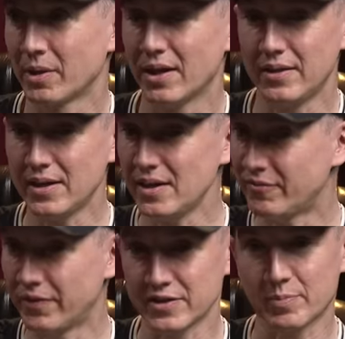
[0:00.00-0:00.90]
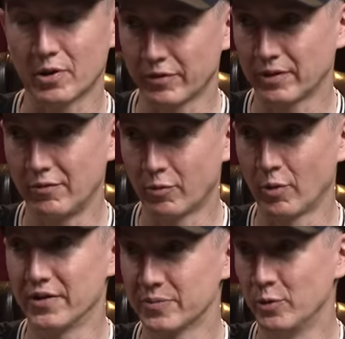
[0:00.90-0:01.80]
But I think he fits perfectly
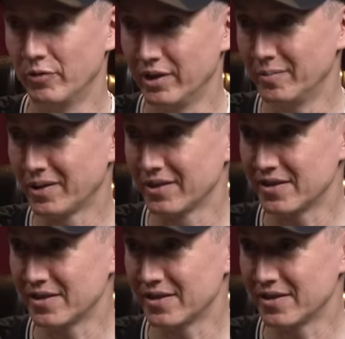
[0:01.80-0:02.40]
for this movie because